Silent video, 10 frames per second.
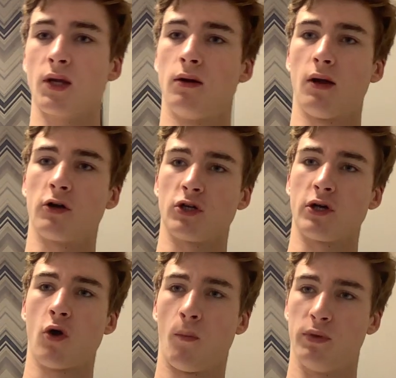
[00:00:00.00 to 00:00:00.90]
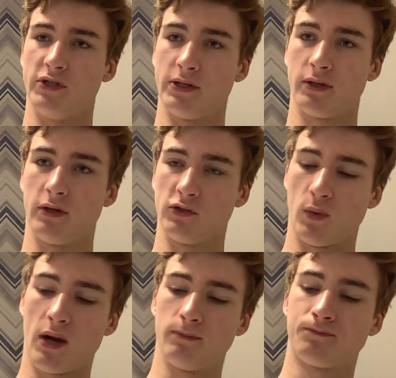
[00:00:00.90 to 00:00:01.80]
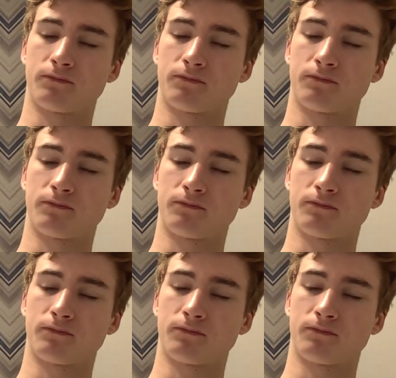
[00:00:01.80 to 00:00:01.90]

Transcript: largely composite as well,